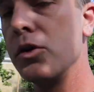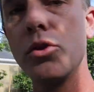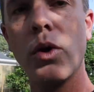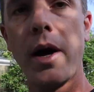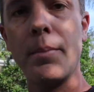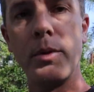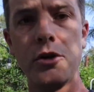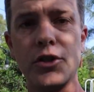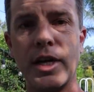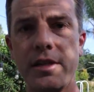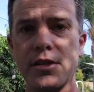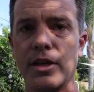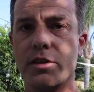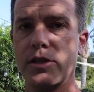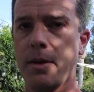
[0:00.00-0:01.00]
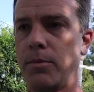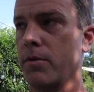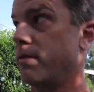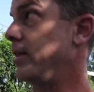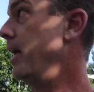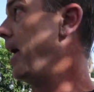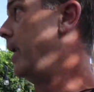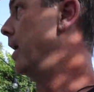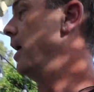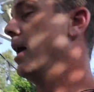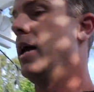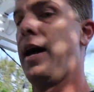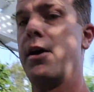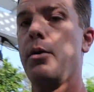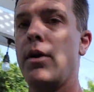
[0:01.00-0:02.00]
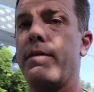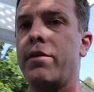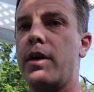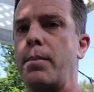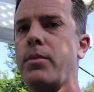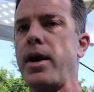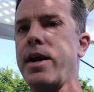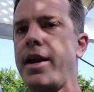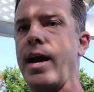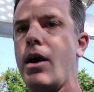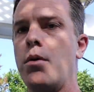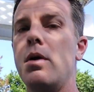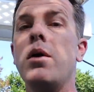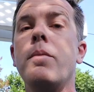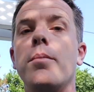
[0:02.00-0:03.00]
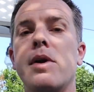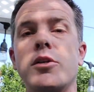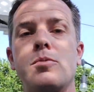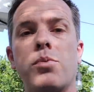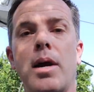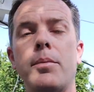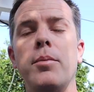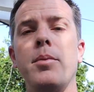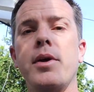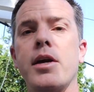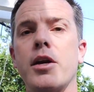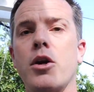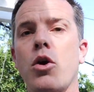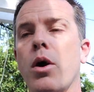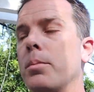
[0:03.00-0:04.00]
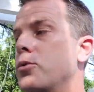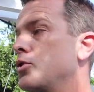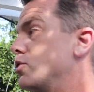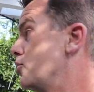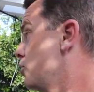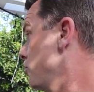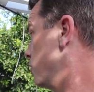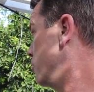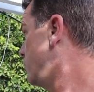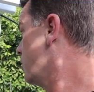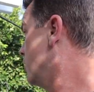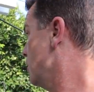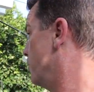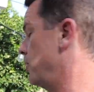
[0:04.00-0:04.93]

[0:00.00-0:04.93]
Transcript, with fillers: So I put shade sails up over that. I don't have it up right now, but it's probably gonna go up soon.